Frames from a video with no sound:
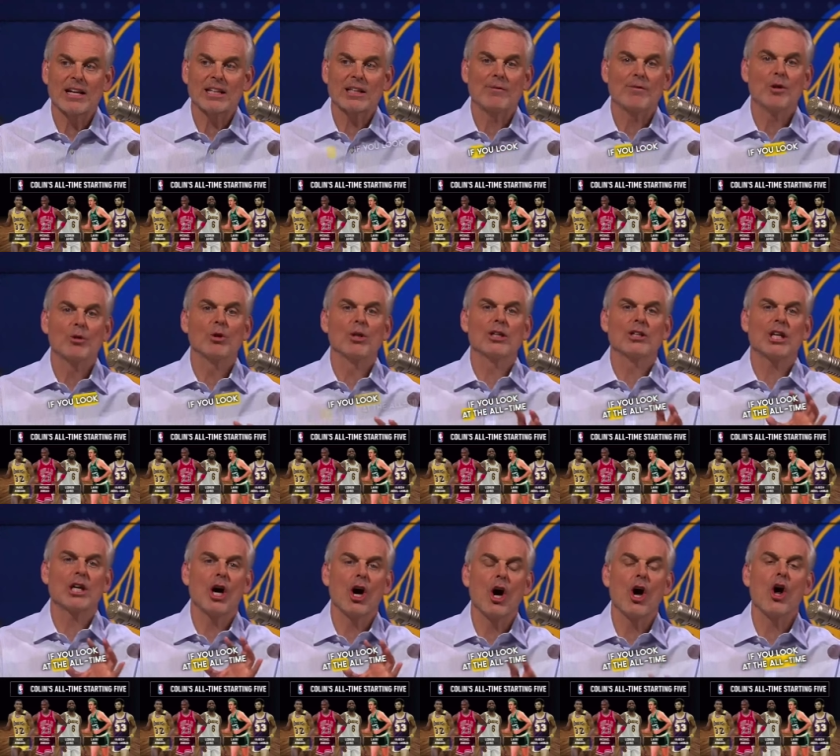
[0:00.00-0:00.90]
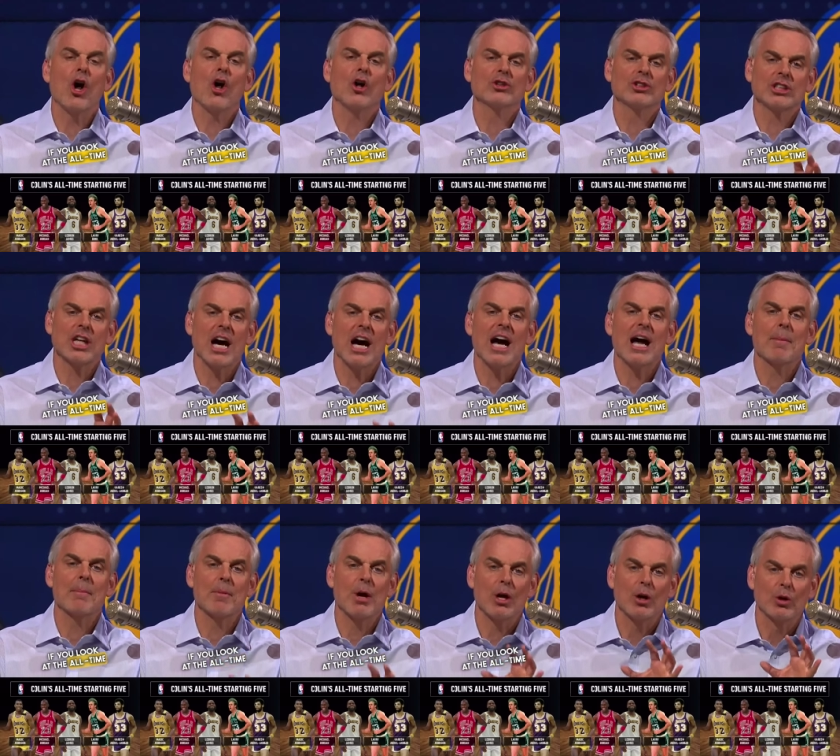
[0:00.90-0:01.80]
if you look at the all
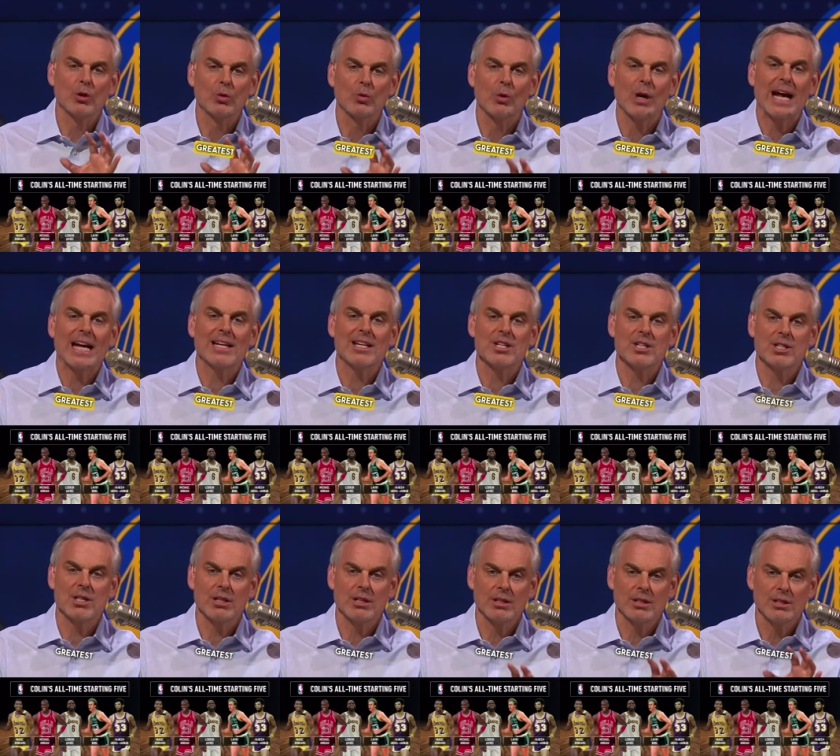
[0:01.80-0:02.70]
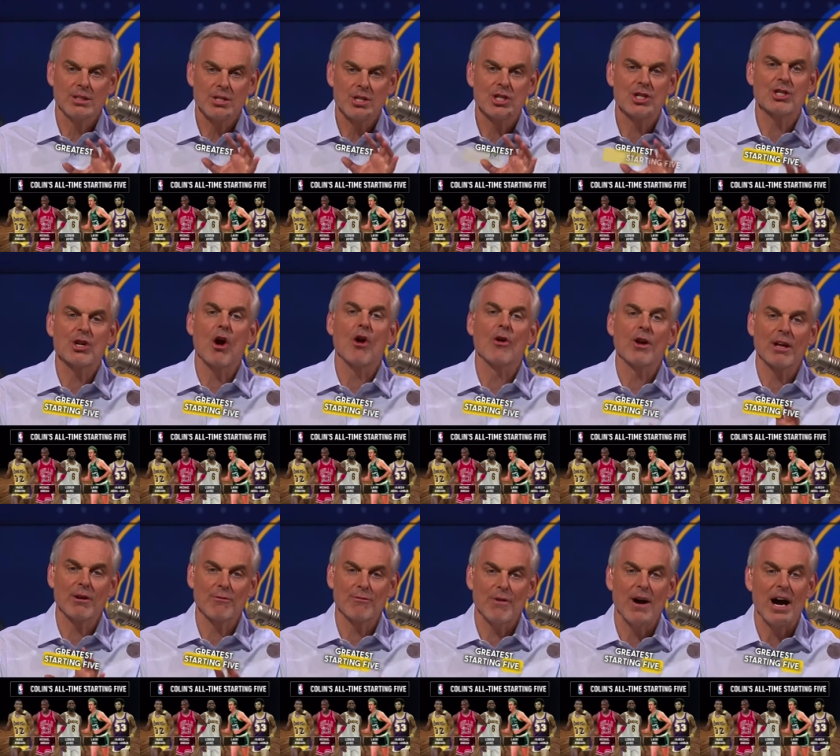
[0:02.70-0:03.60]
time greatest
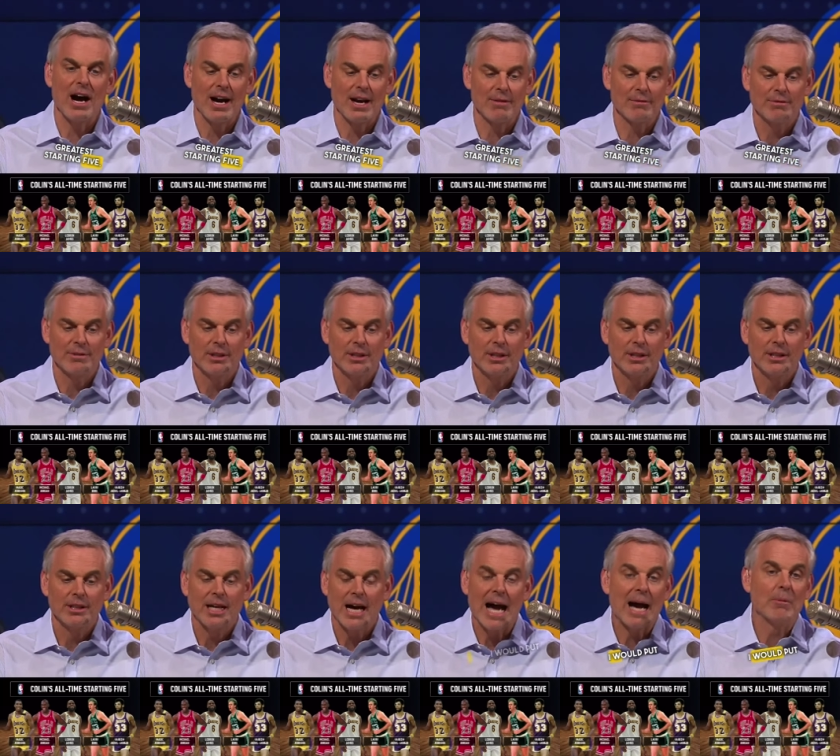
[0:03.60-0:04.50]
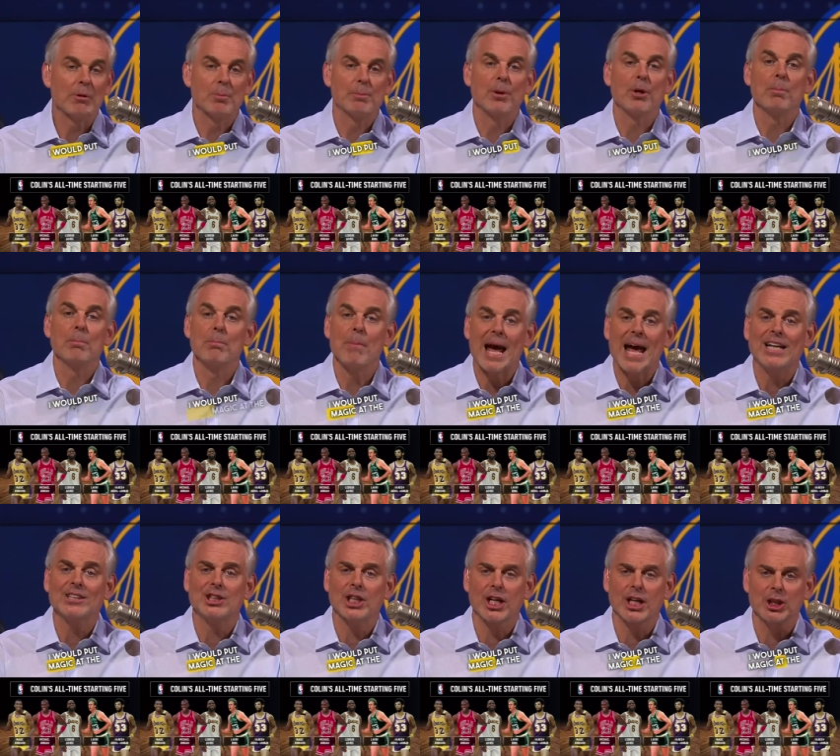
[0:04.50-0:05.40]
starting five, I would put
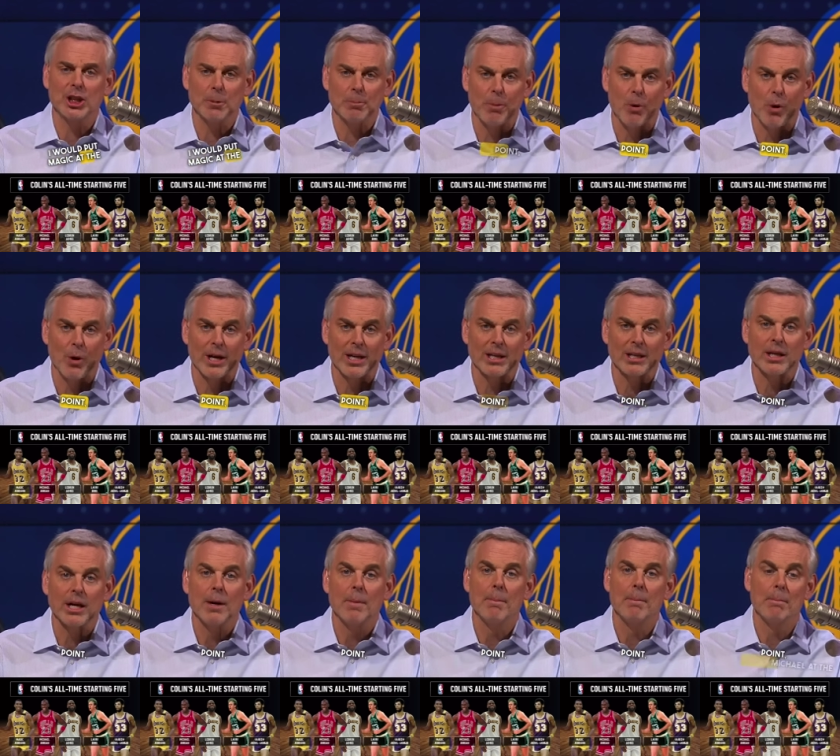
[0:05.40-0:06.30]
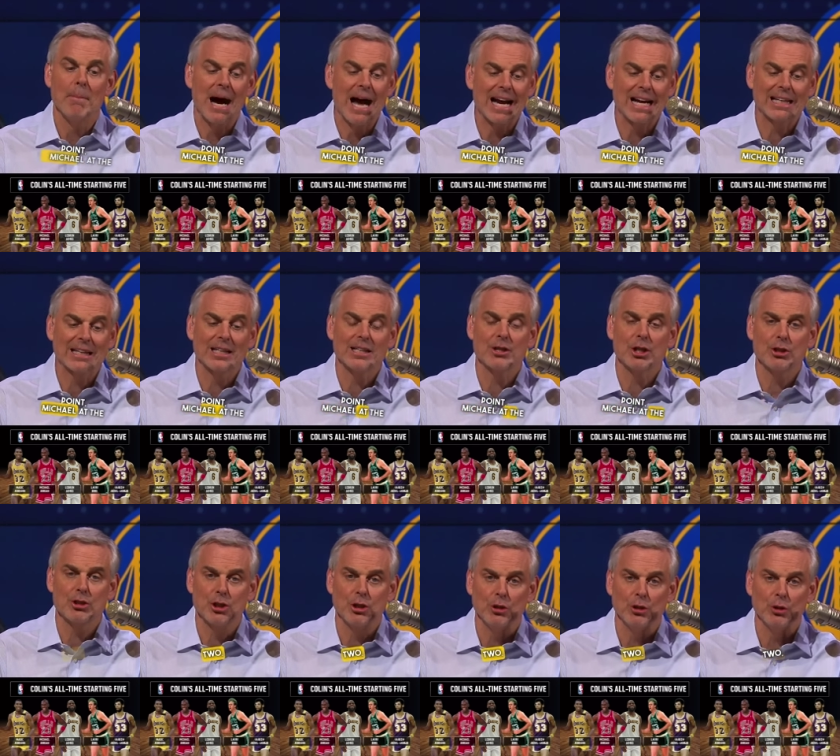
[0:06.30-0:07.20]
Magic at the point, Michael at the
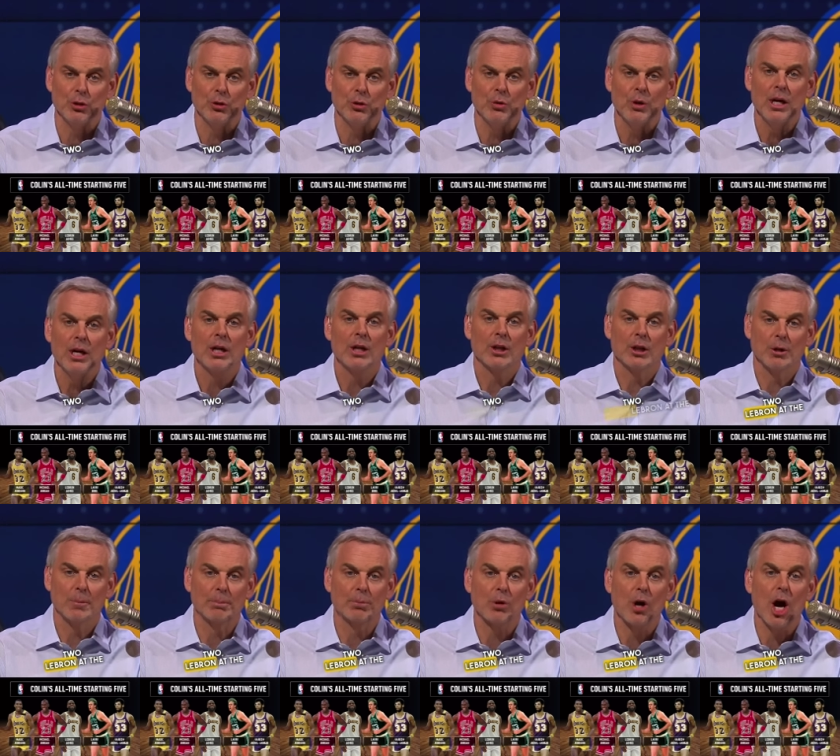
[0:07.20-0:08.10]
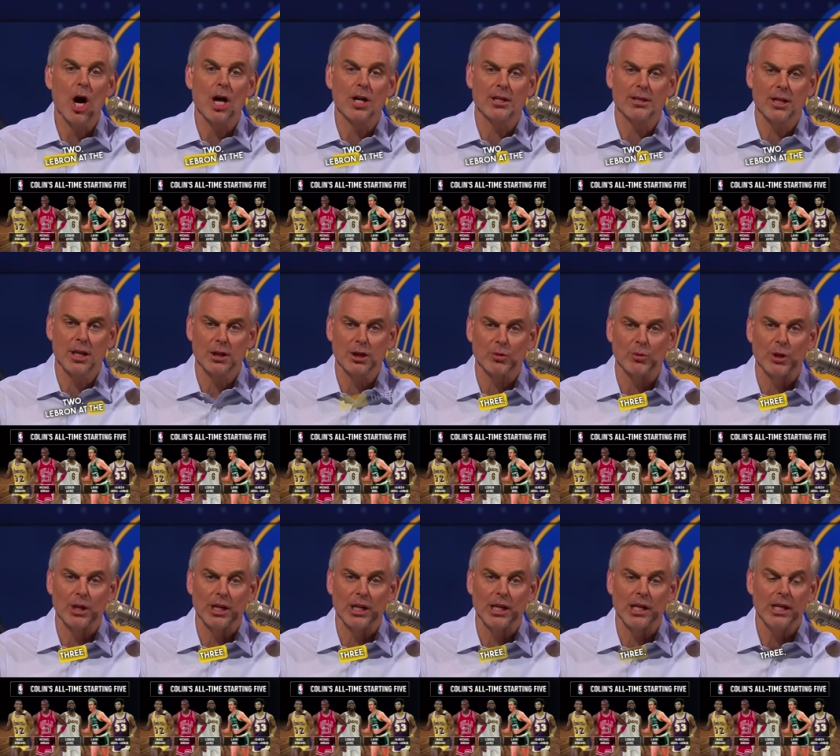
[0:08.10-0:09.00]
two, LeBron at the
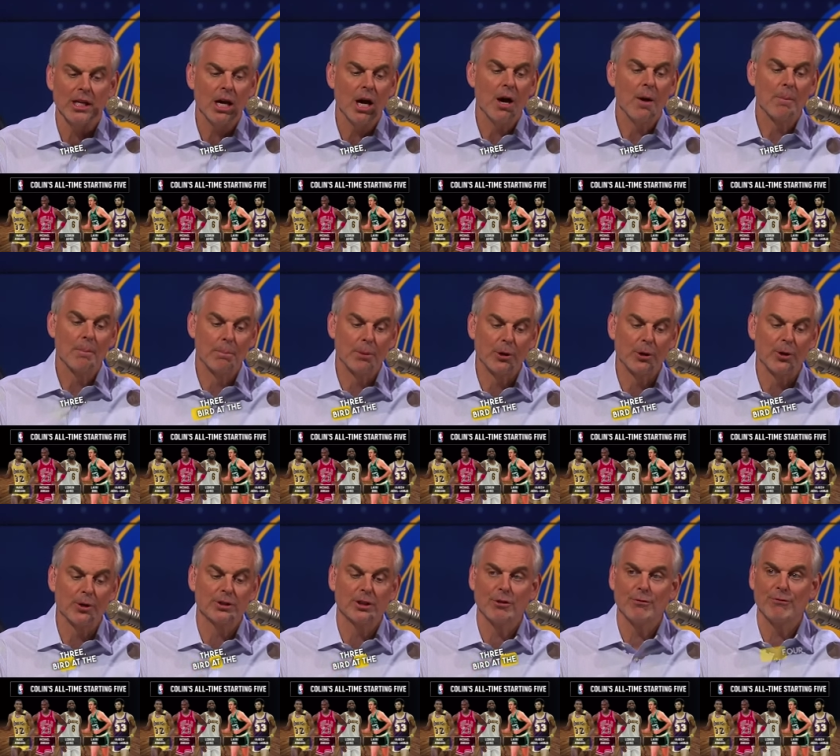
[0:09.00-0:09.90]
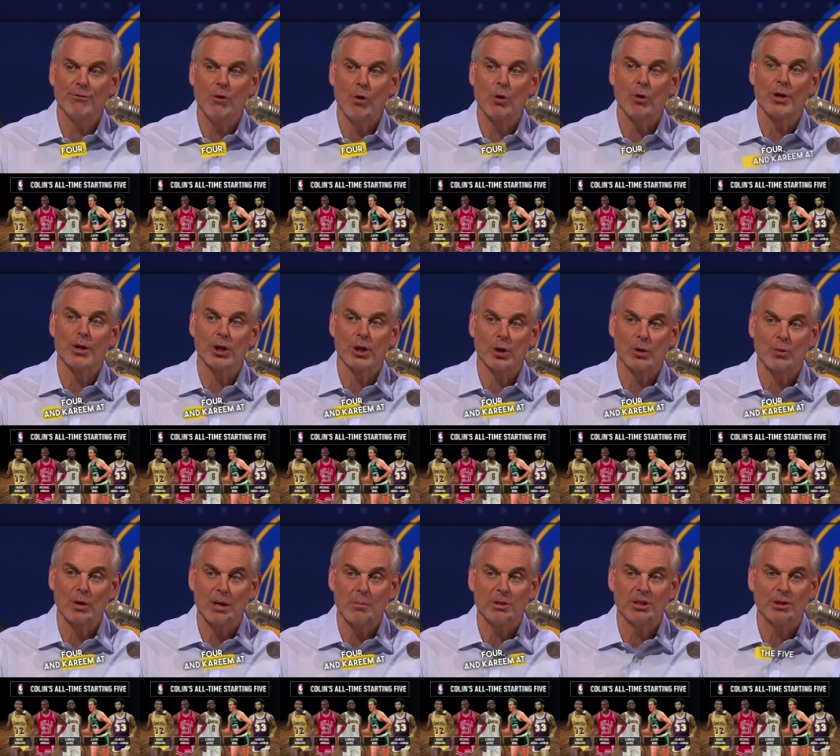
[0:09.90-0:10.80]
three, Bird at the four, and
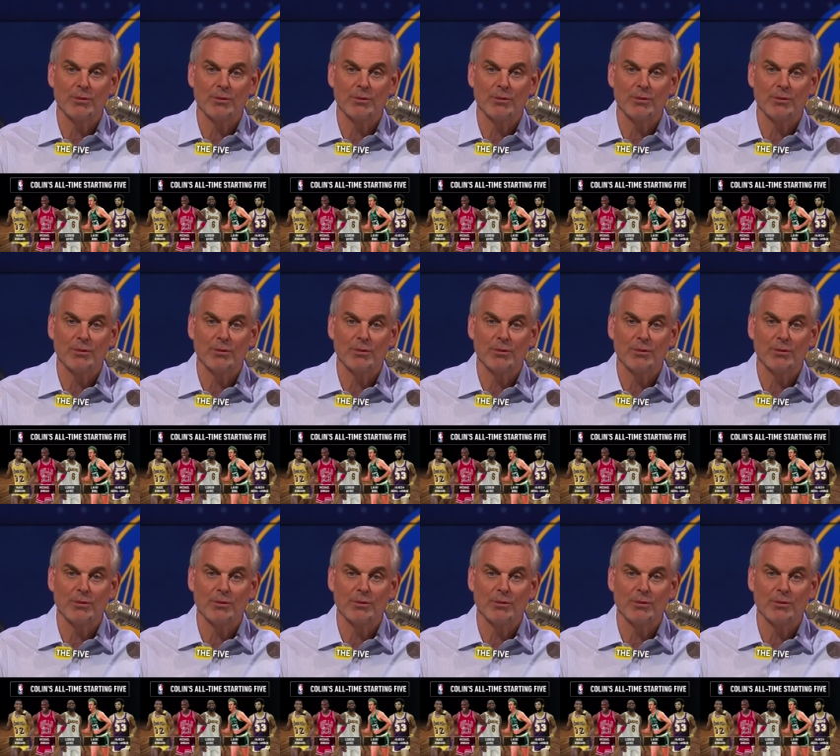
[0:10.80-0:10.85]
Kareem at the